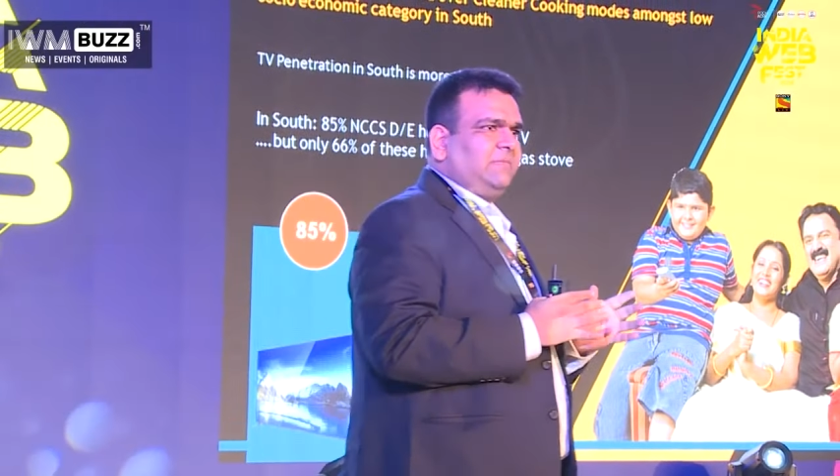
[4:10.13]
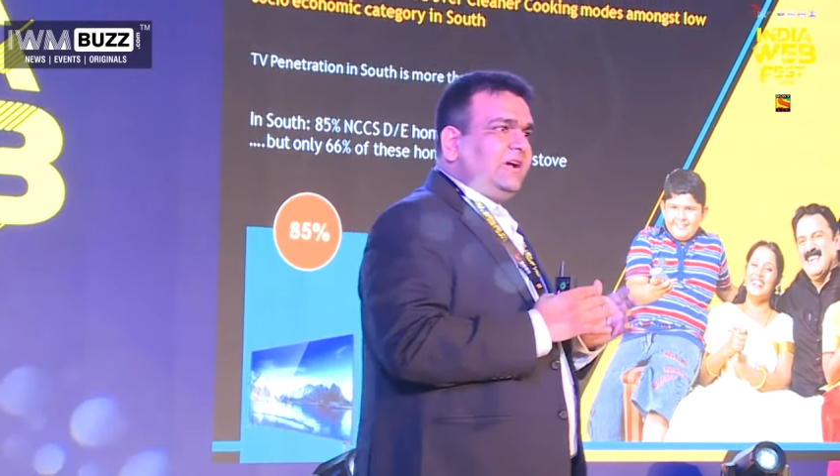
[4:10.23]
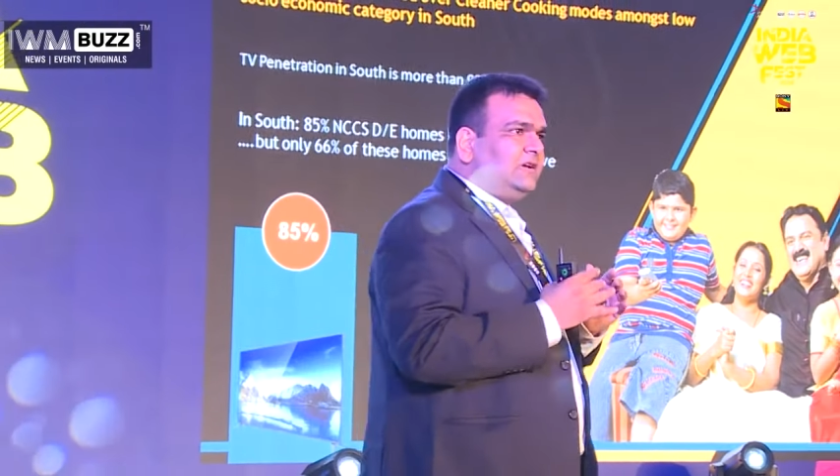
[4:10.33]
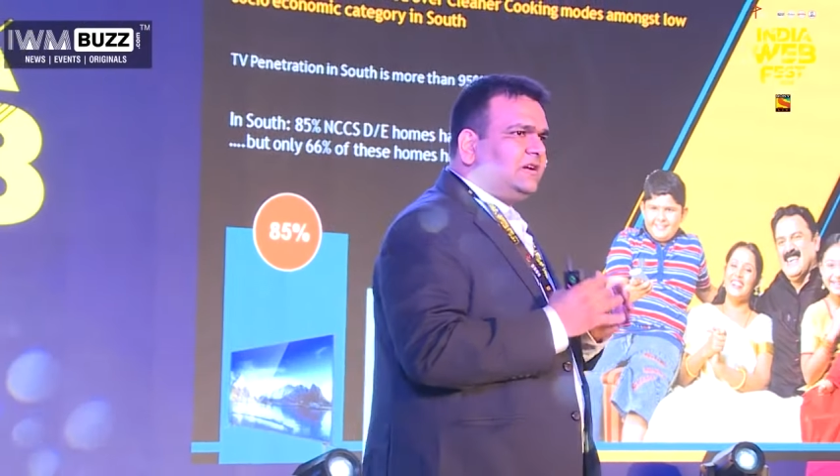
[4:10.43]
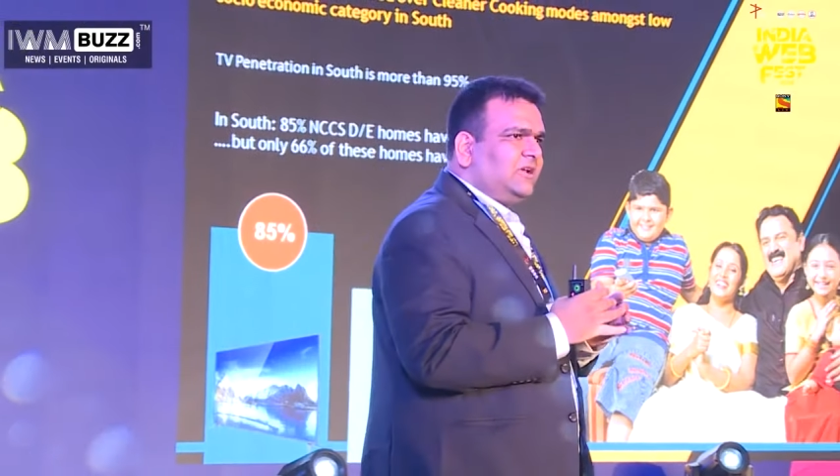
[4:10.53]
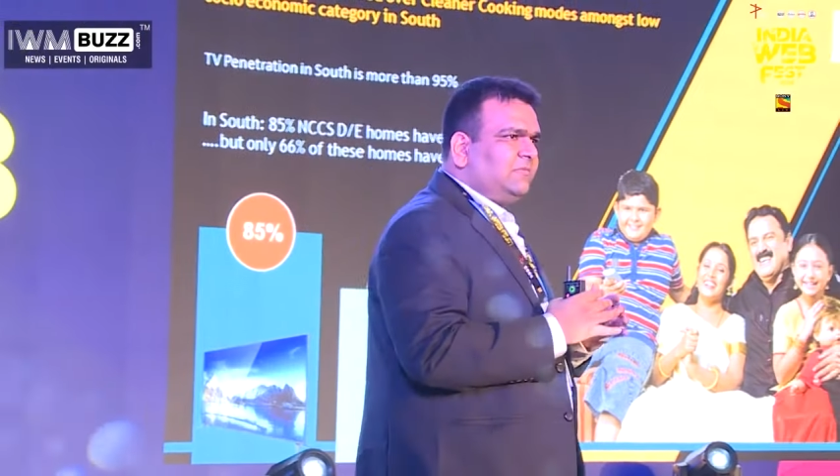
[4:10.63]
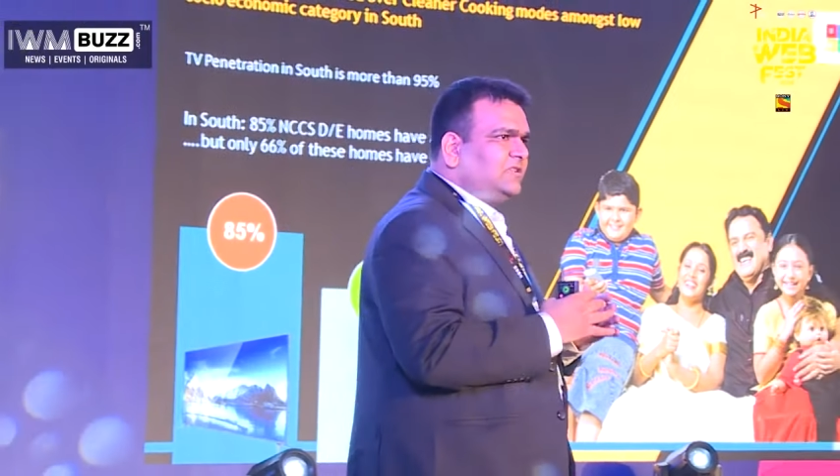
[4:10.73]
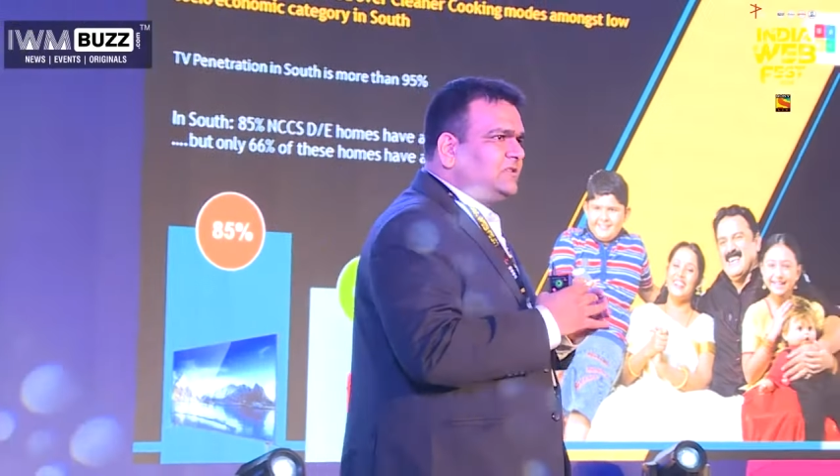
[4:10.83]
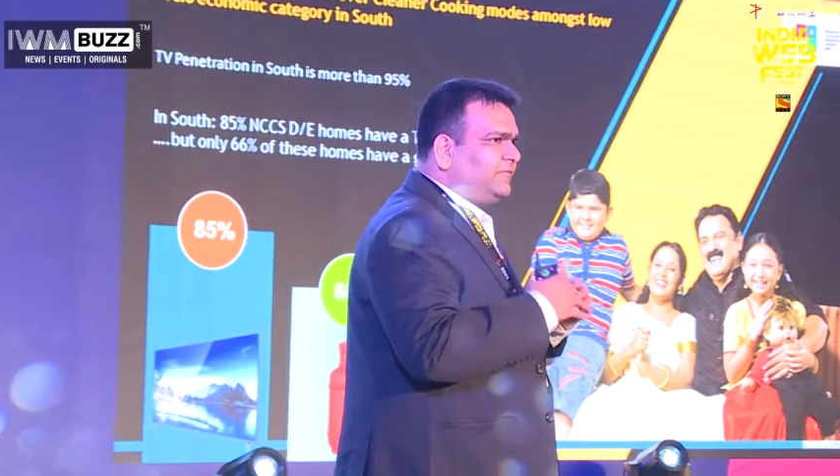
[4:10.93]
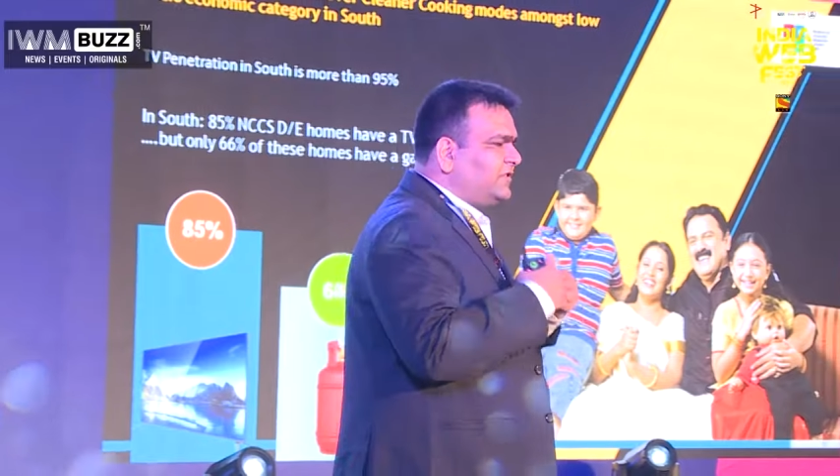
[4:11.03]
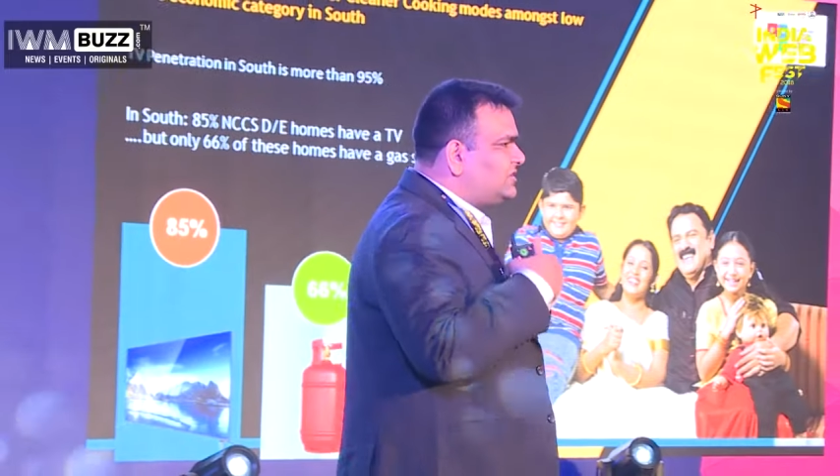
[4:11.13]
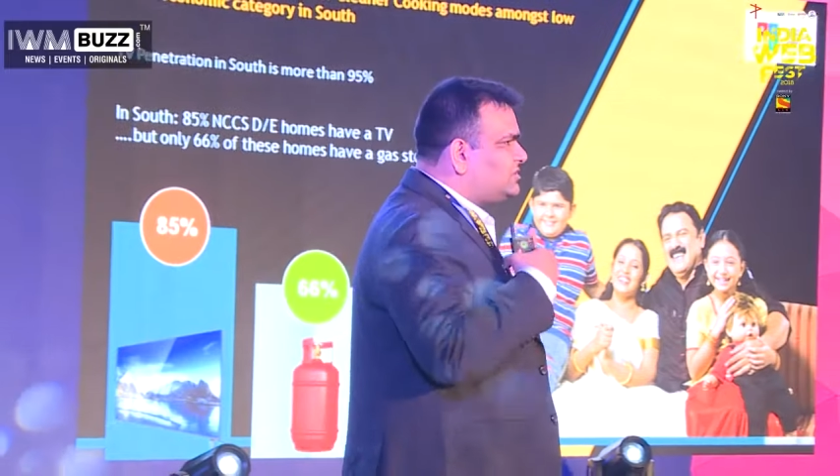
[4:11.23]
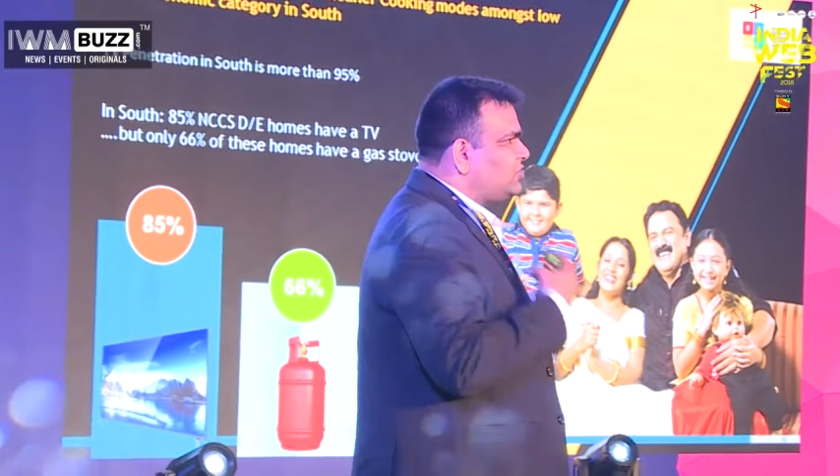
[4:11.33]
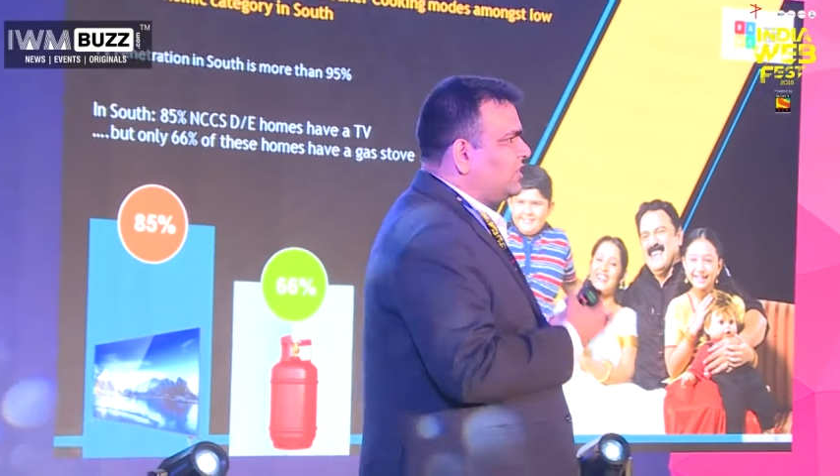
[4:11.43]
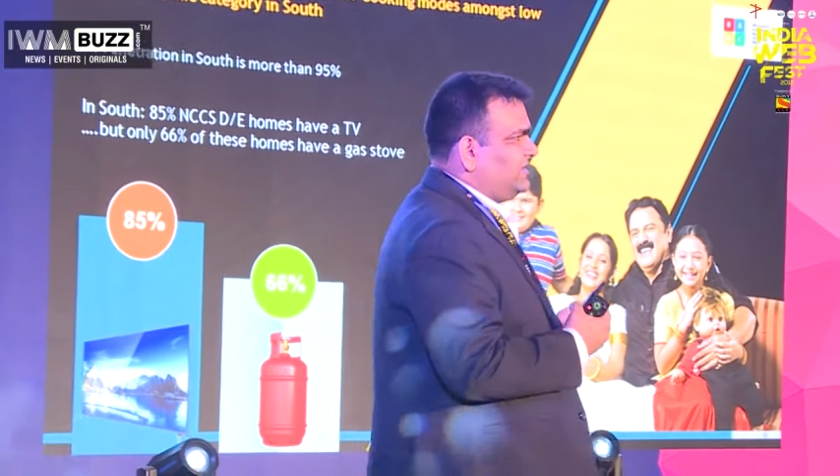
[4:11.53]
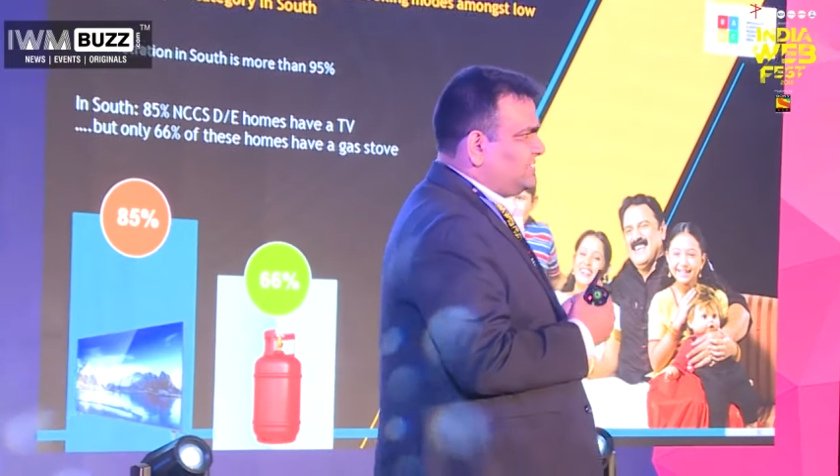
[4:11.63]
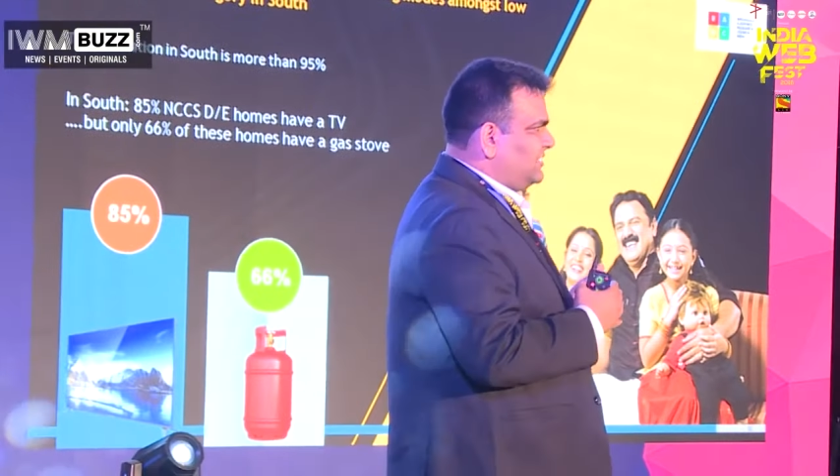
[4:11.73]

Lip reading: Entertainment is the first choice.